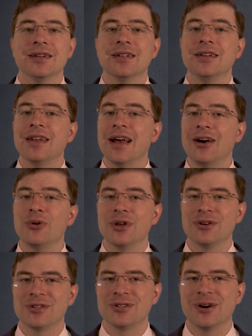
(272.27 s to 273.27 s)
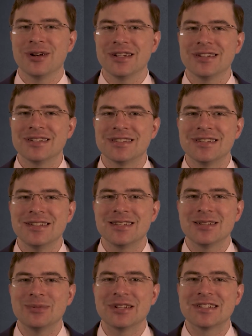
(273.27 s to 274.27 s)
Now we are starting to see
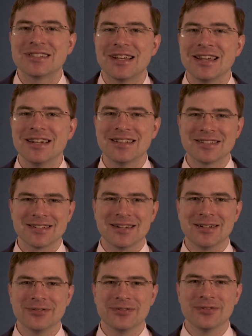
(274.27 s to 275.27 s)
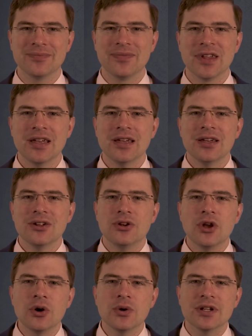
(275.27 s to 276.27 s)
some exciting stuff.
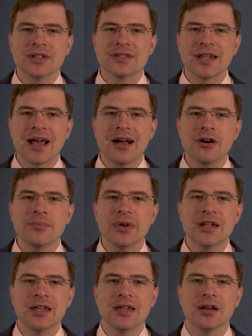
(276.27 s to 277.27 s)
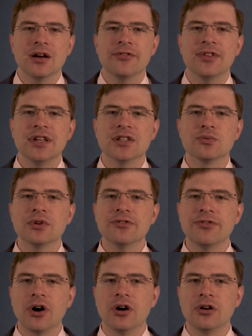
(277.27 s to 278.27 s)
Notice how many of these
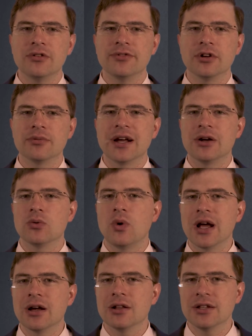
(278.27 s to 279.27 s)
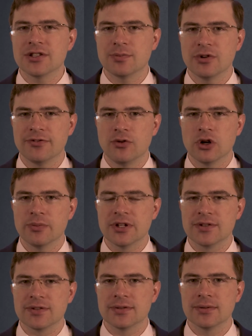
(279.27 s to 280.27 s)
revolve around wireless
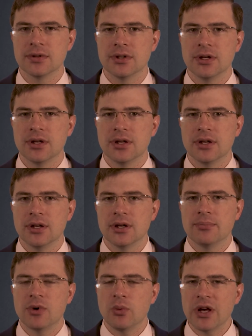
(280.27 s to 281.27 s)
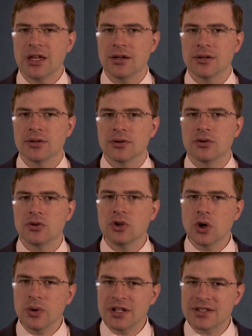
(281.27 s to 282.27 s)
performance. But wait,
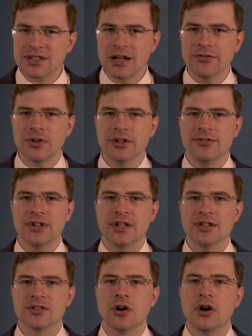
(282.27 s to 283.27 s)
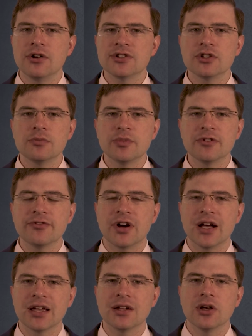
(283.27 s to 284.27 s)
notice several of these also
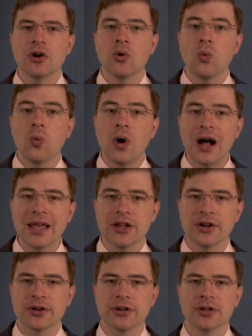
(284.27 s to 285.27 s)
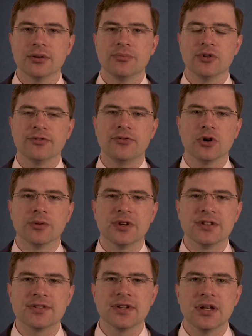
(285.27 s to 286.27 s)
provide wired
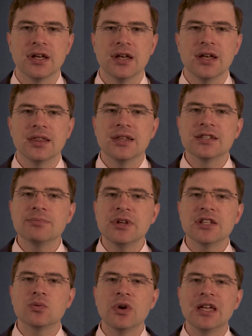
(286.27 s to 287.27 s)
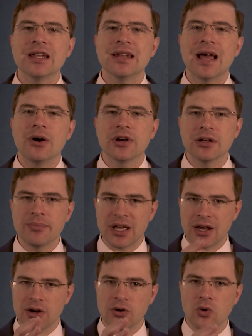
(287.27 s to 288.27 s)
performance. This means we can now
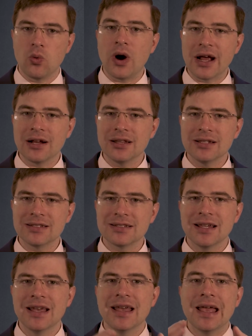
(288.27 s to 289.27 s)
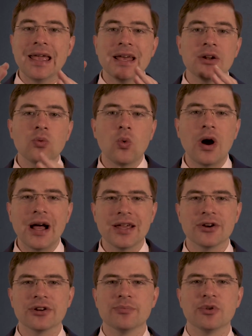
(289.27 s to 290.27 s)
compare wireless and
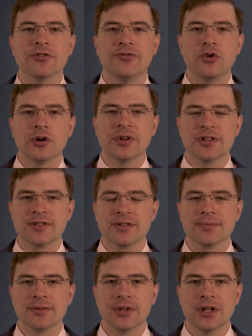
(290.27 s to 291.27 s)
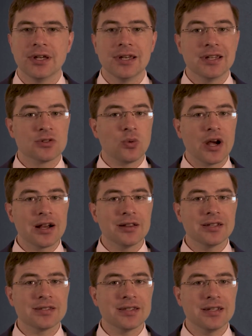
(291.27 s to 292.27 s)
wired performance. Is
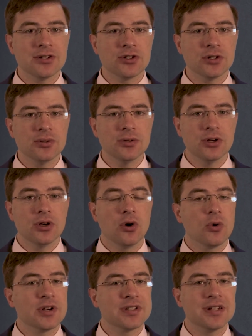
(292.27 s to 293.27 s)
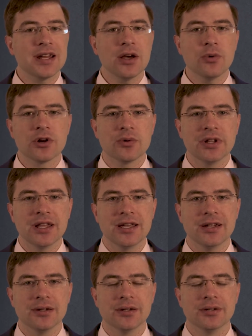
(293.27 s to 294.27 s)
wireless the issue, or is it network
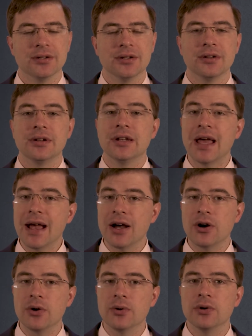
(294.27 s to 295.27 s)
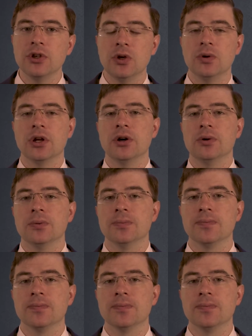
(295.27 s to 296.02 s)
related? Now you know.